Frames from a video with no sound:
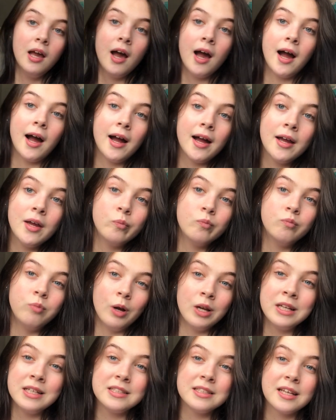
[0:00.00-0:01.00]
I
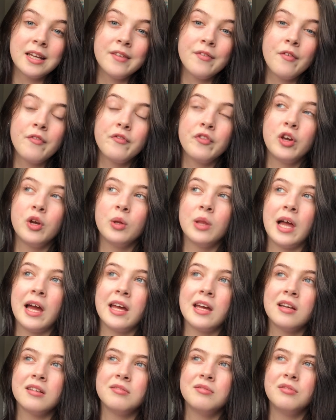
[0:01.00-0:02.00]
wanted to give a few
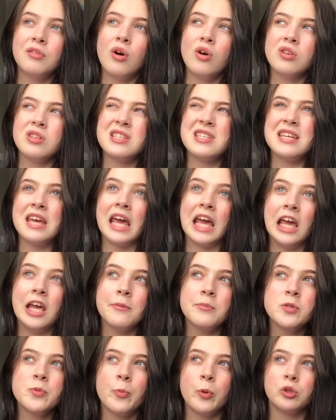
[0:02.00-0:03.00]
like, not
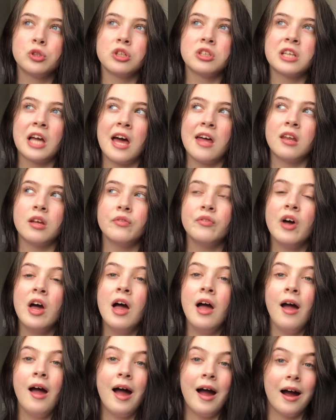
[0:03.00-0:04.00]
tips, but just kind of
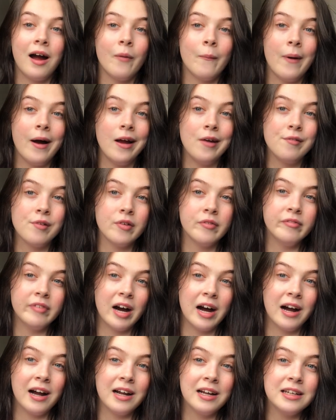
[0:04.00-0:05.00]
how I
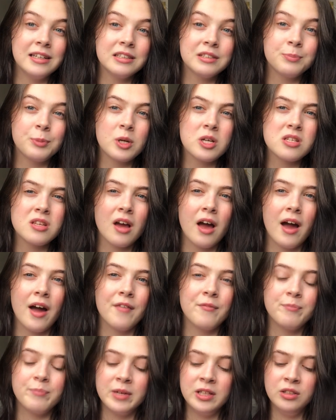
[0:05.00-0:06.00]
revise, because
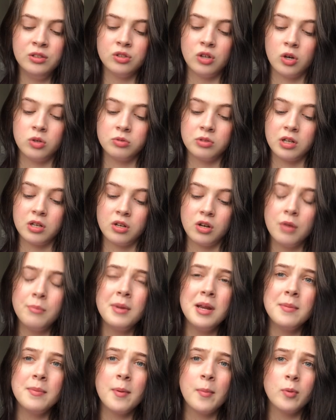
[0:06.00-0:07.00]
I've been told that not
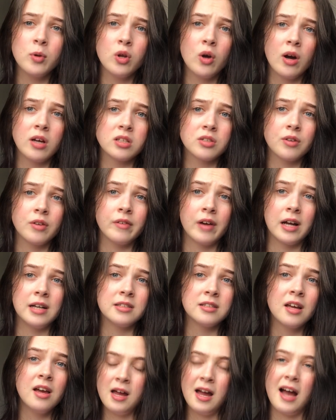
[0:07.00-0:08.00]
many people know how to revise.
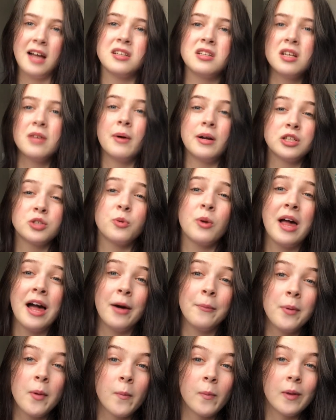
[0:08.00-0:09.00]
I don't know, I just want to help
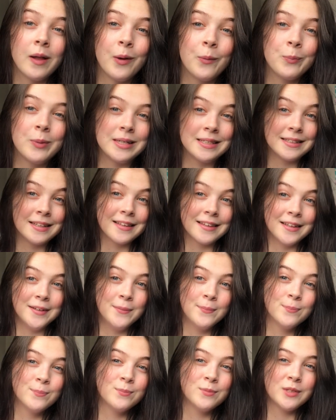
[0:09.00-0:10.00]
people out basically.
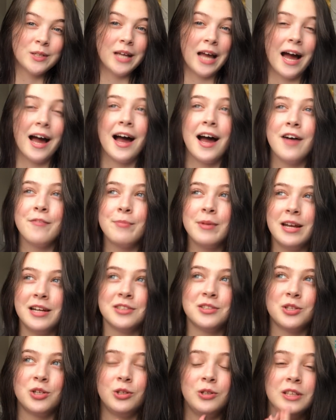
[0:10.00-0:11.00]
So yeah, I have been
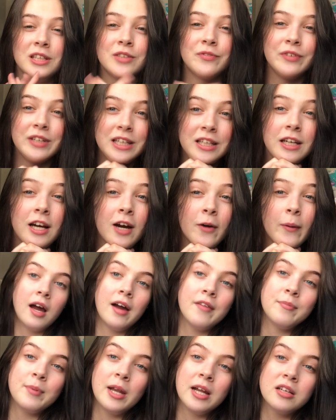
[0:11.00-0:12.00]
asked to do this video. I've
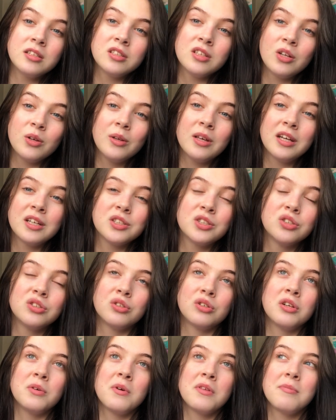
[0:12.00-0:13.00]
been asked to do like a
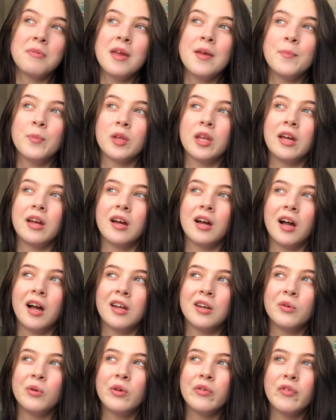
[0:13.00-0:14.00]
study with me, but like, I
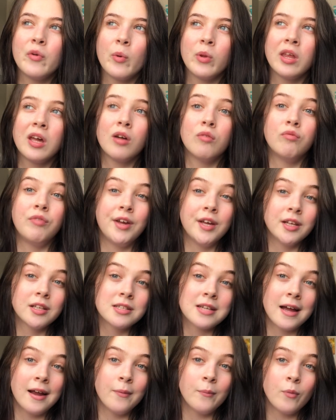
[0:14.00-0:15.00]
don't know if you want like a
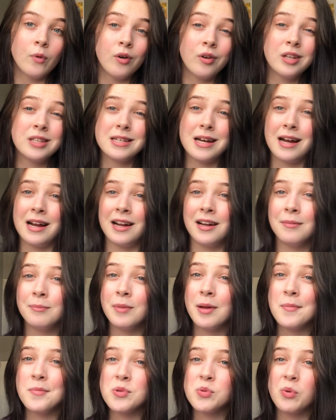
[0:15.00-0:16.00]
real-time one, a
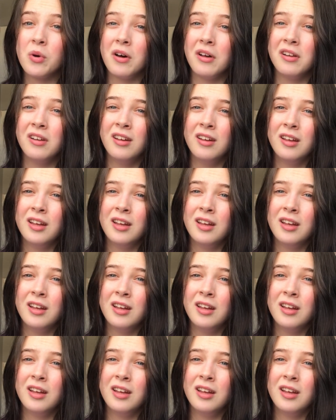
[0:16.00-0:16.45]
time-lapse one.